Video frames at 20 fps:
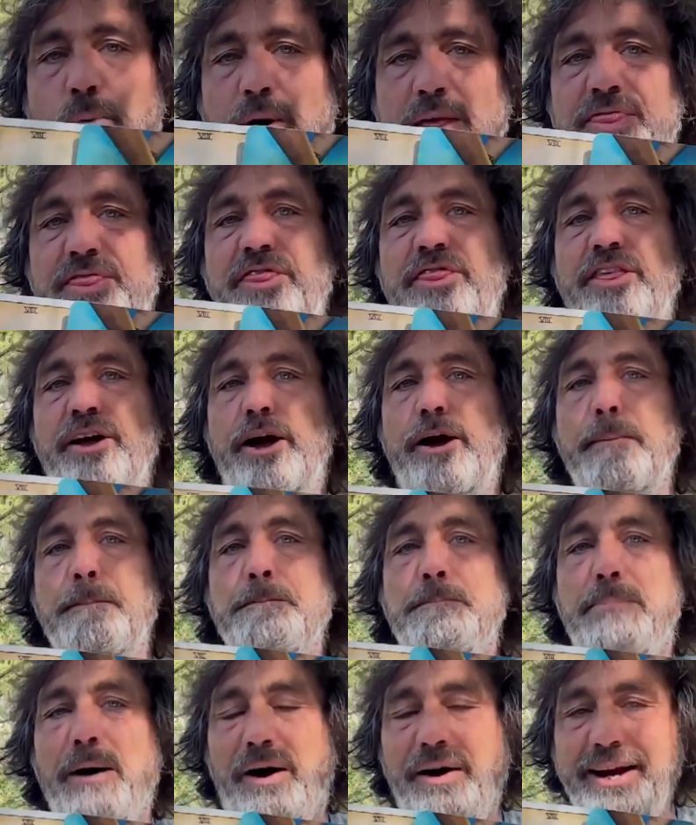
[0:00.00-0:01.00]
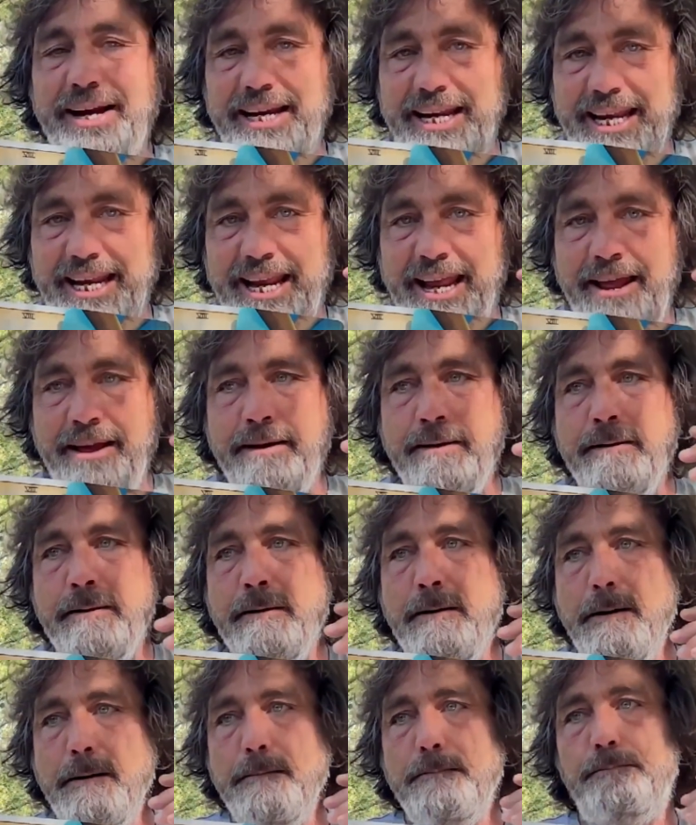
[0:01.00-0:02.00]
with the combining
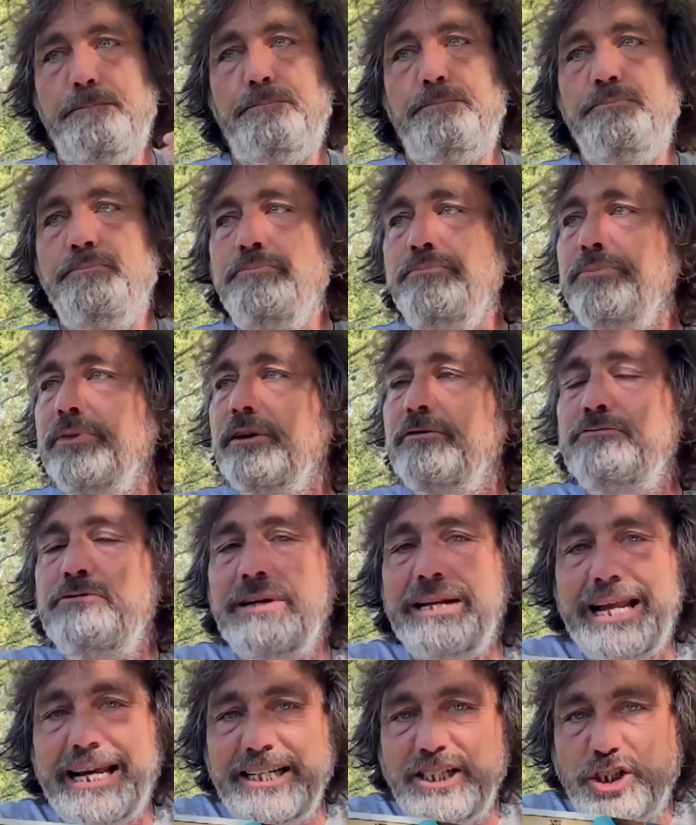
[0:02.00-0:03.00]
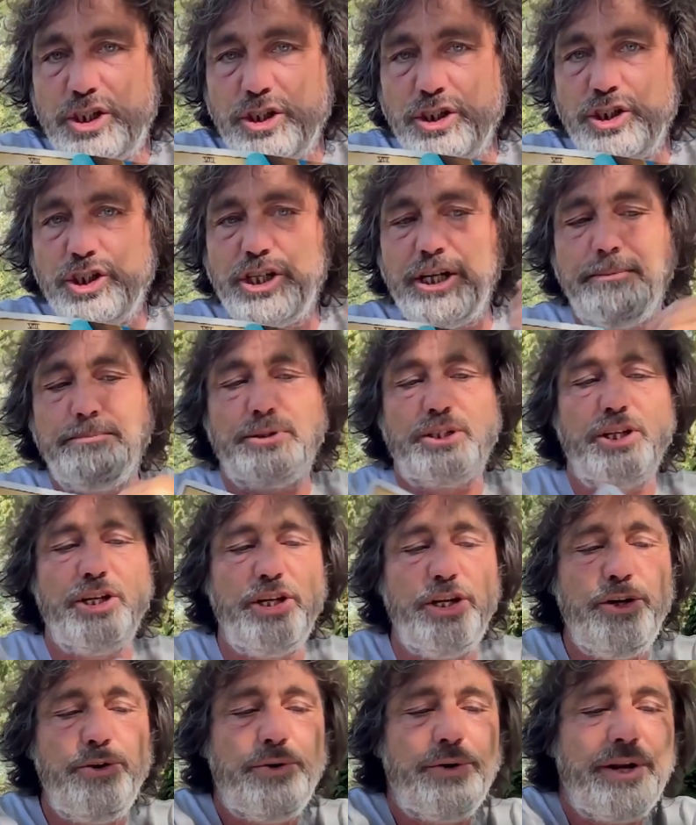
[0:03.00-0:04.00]
relationships that
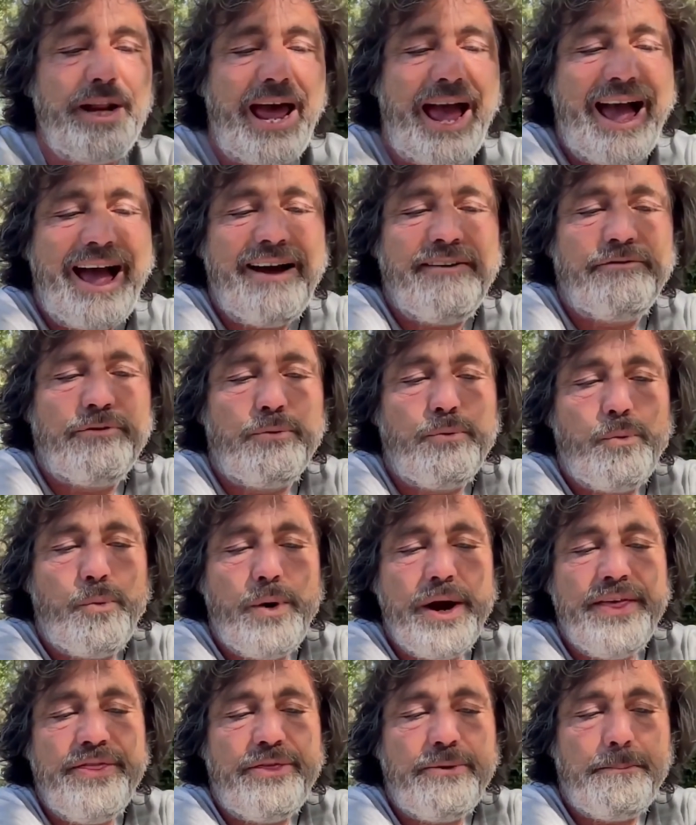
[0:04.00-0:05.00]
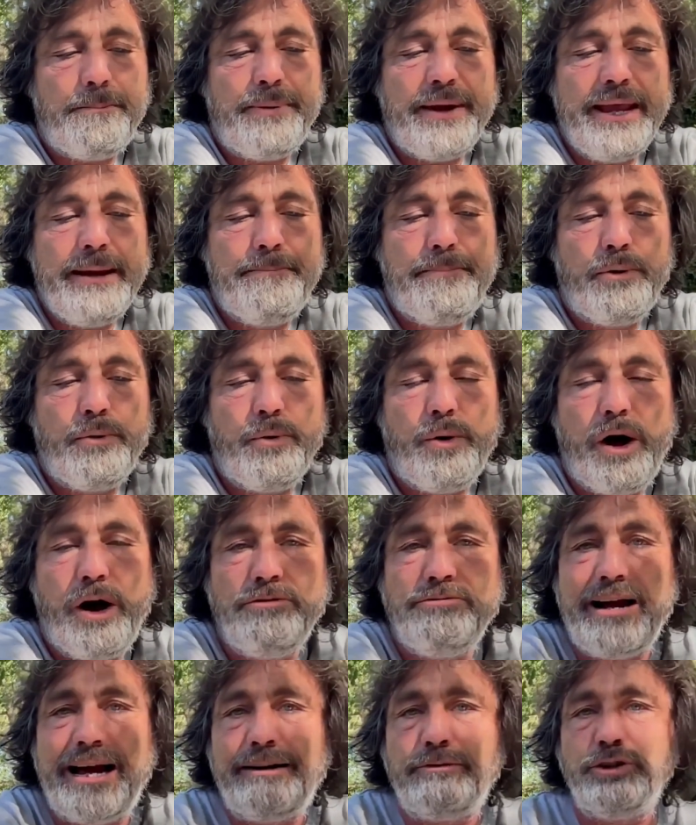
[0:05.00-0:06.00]
you can have with people
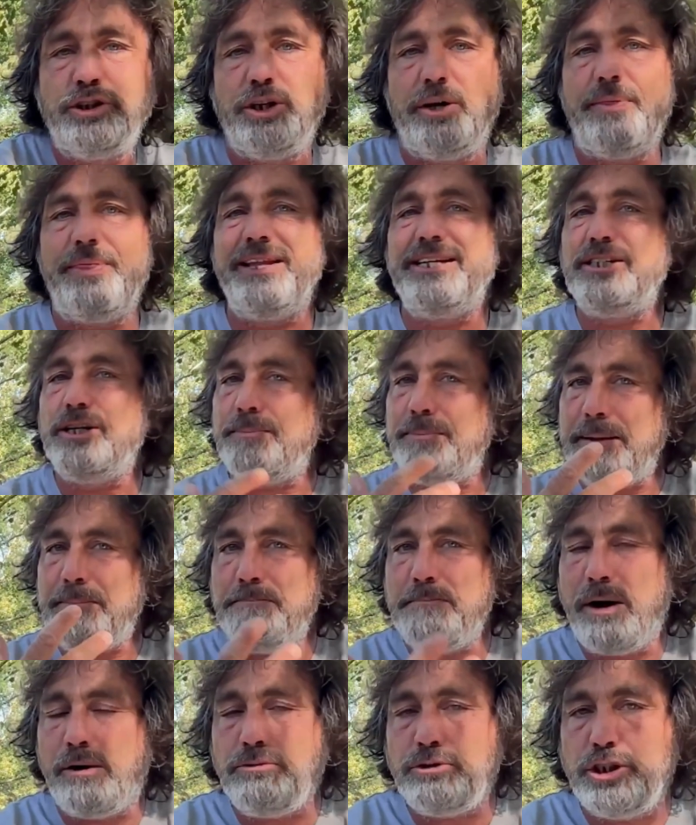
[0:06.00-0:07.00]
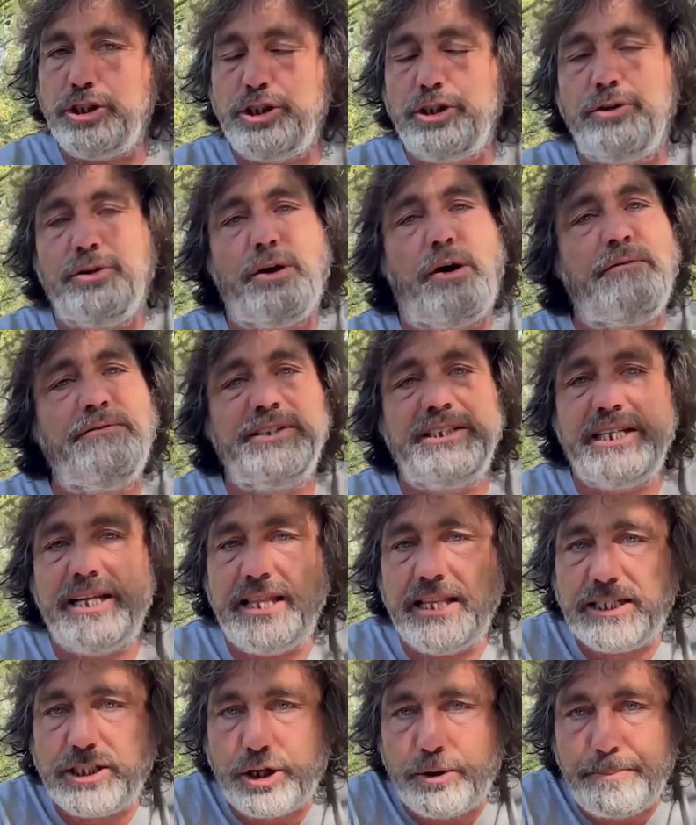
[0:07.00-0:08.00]
around you. And this could be multitude. Obviously,
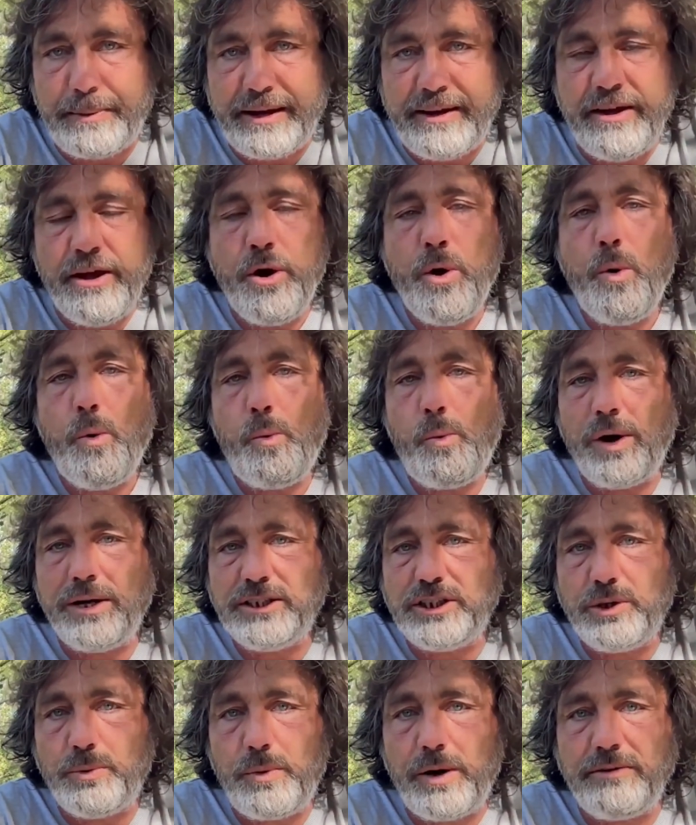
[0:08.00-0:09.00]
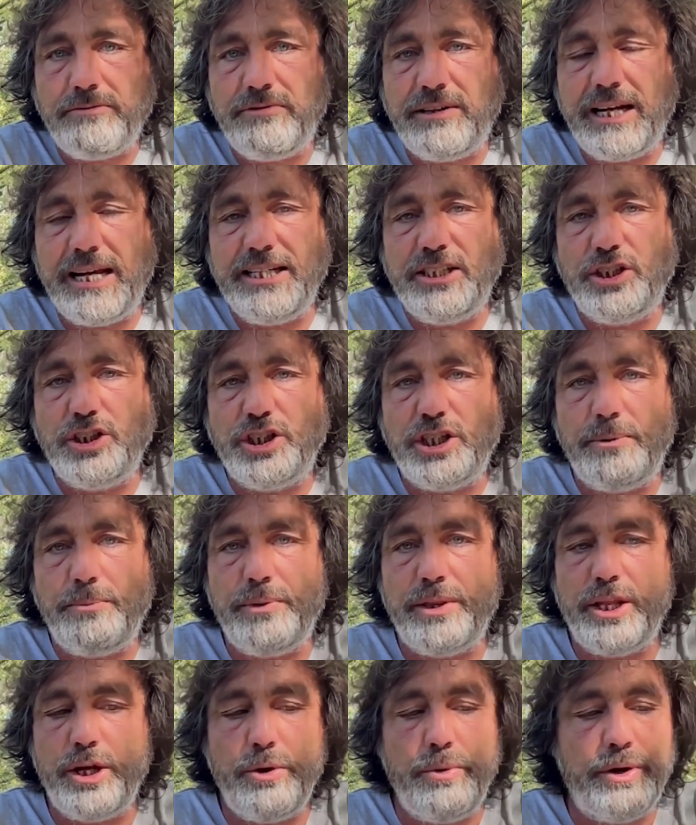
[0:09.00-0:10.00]
this could be one-to-one relationship
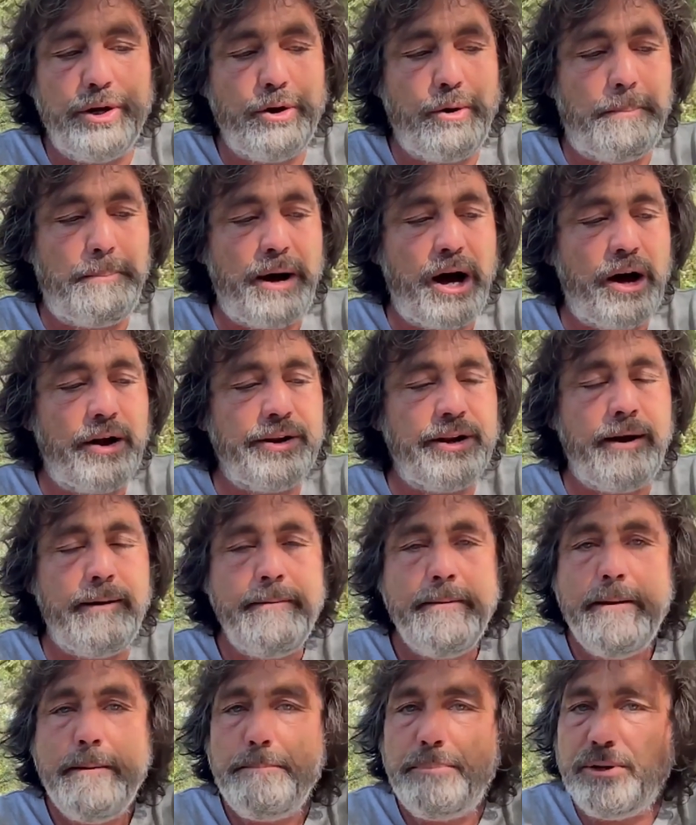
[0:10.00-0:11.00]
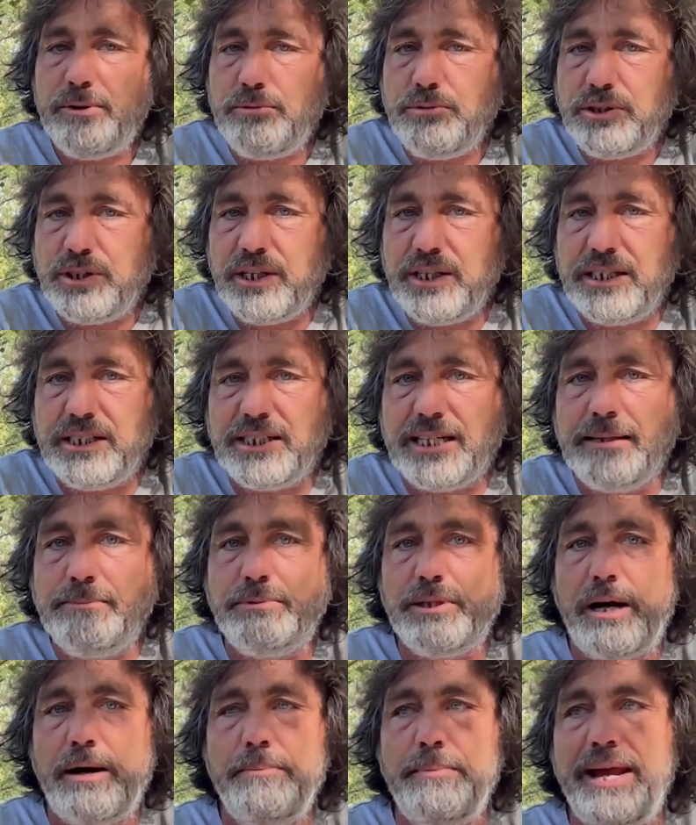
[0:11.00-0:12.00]
with you and your partner, but also at the same
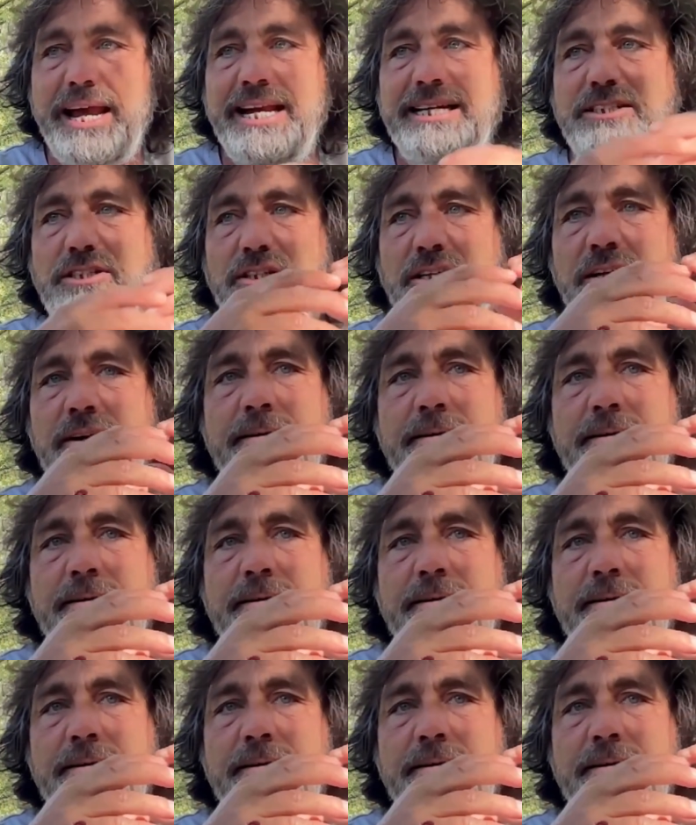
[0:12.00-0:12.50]
time, it's